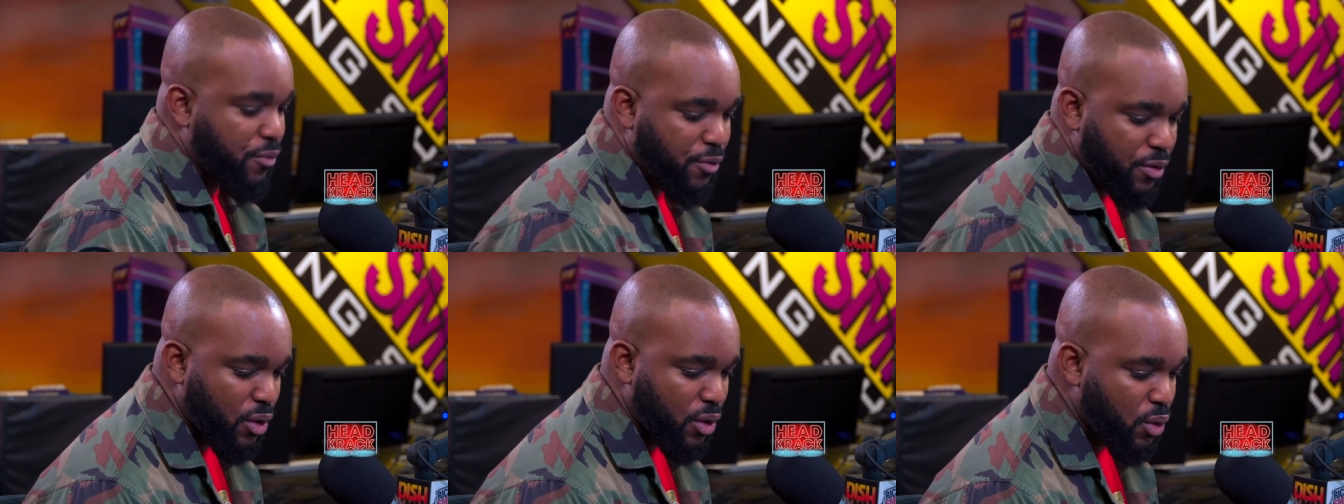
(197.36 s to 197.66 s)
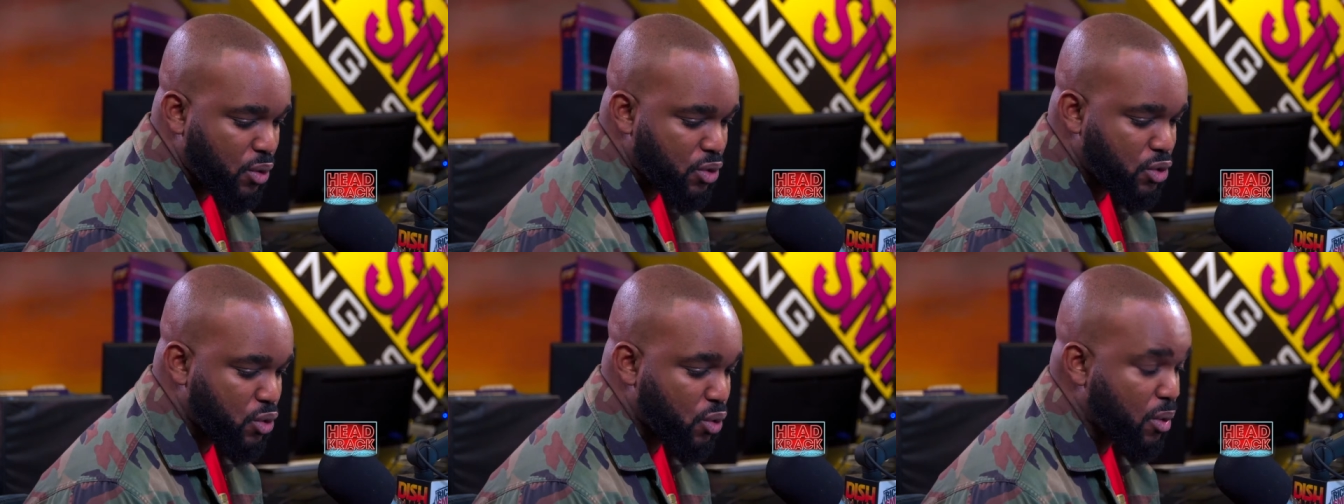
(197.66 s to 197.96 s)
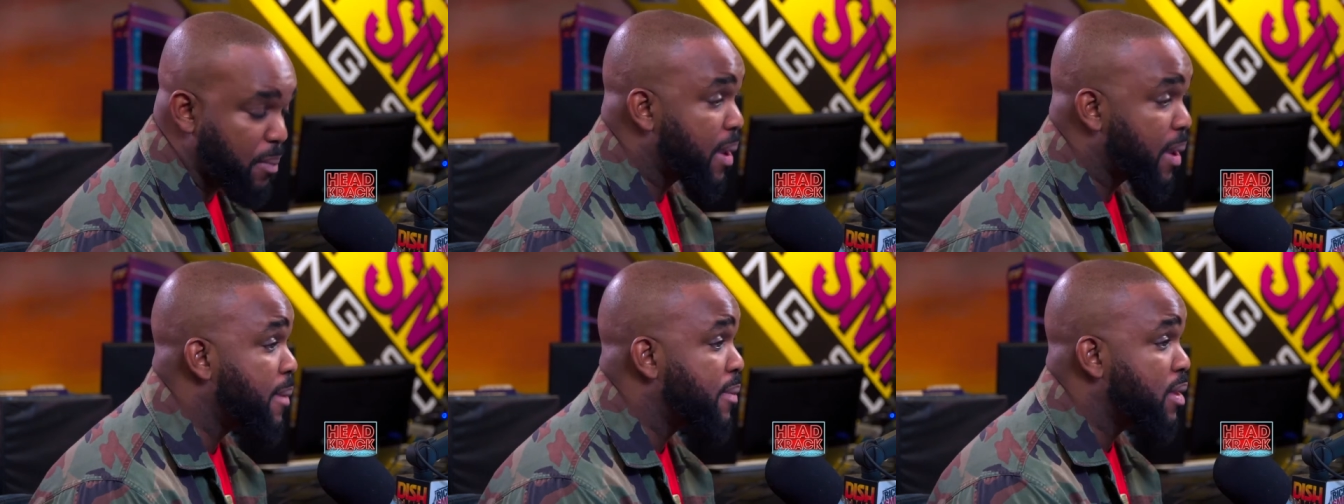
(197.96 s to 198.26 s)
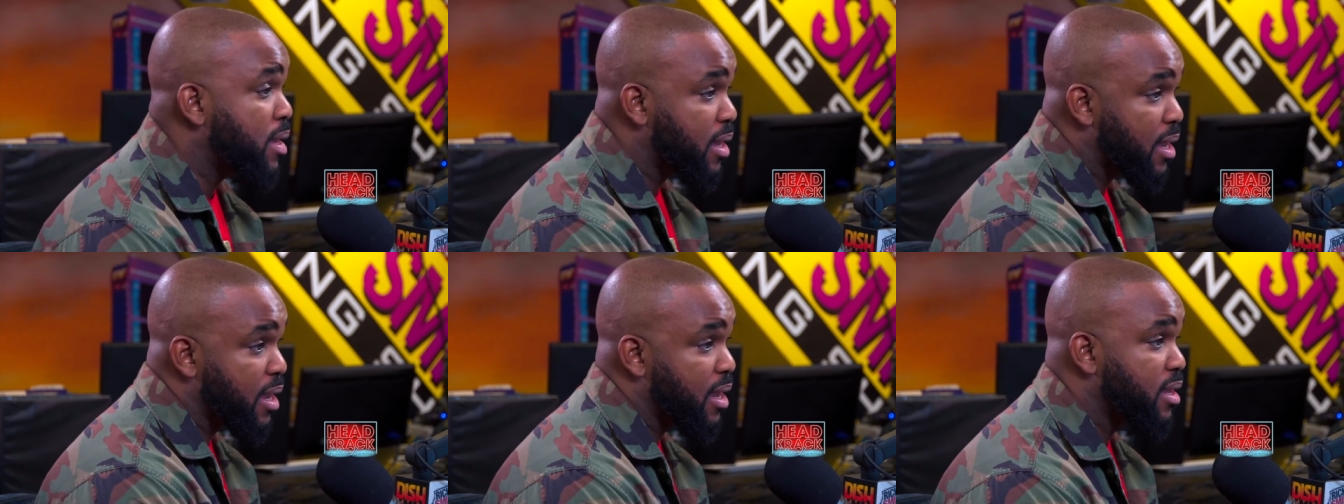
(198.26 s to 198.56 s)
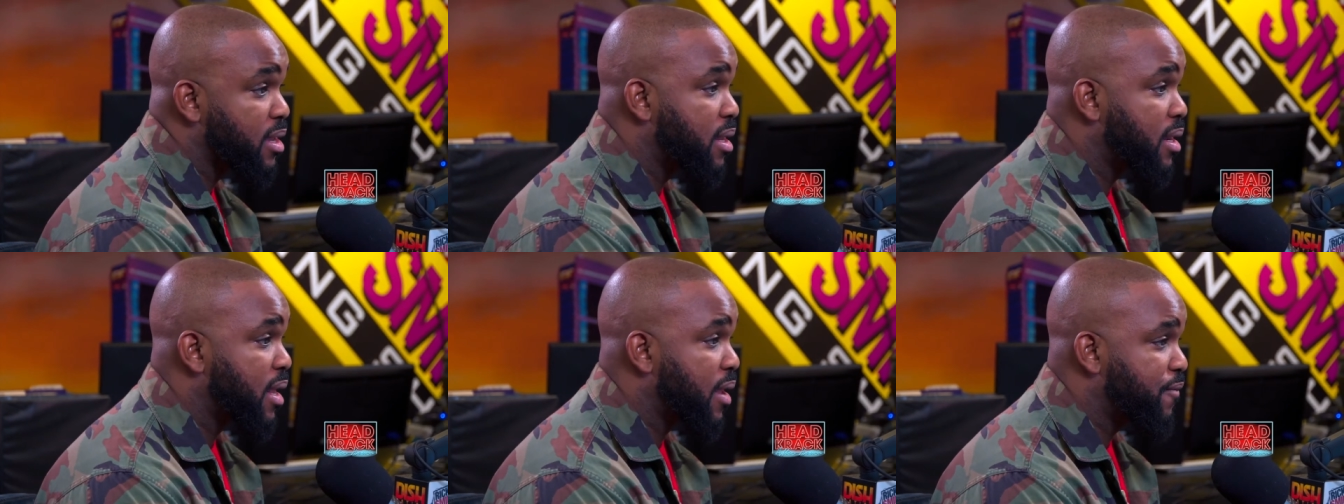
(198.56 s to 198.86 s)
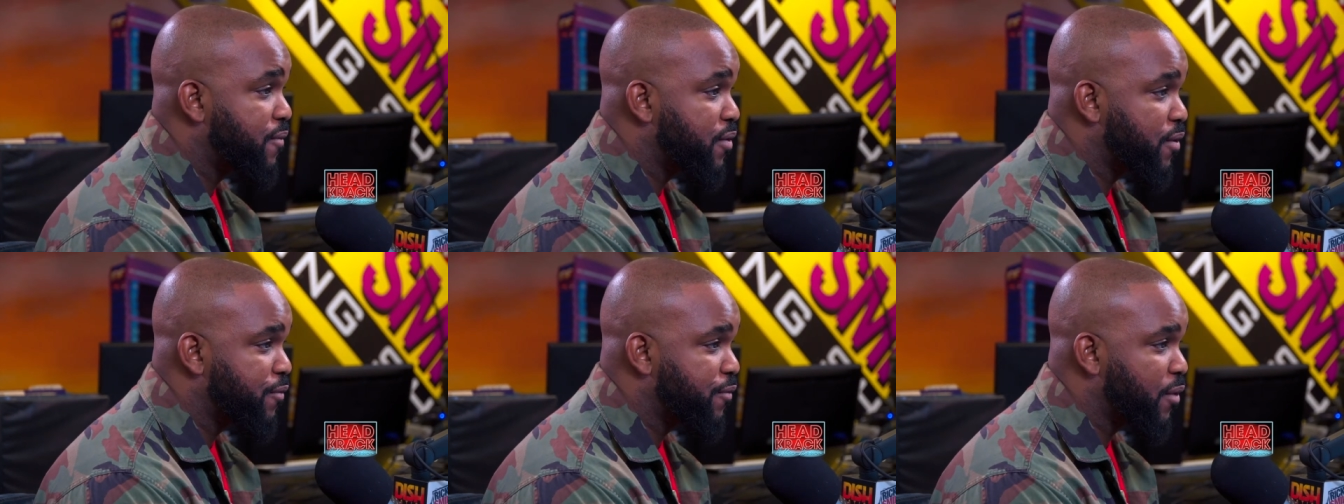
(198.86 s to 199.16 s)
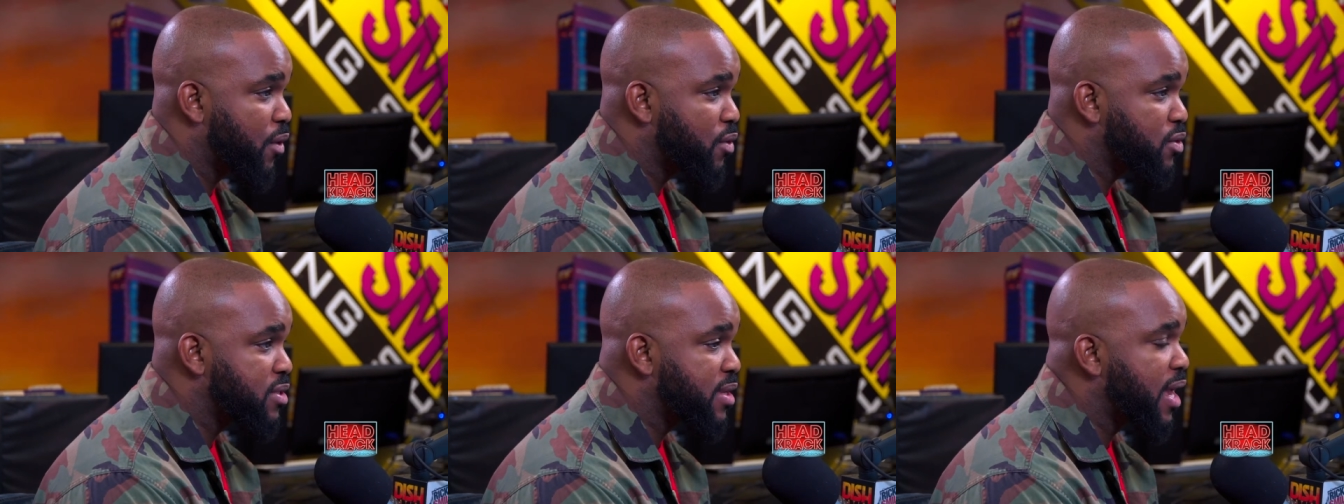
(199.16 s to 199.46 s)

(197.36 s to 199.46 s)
For those who are maybe hearing your name for the first